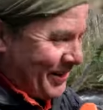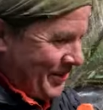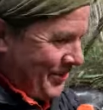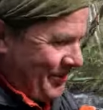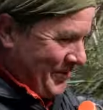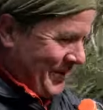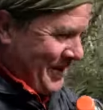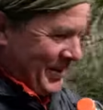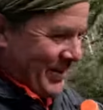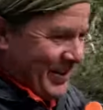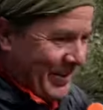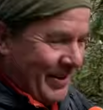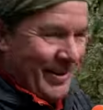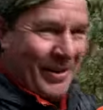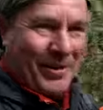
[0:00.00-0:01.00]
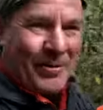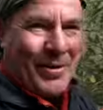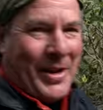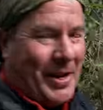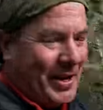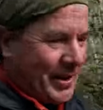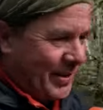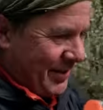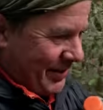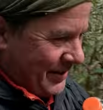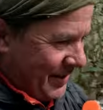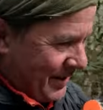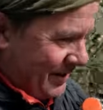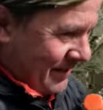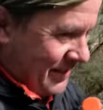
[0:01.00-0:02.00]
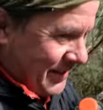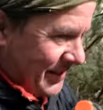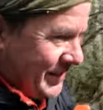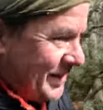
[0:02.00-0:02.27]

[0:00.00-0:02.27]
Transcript: You don't you don't get anything like this in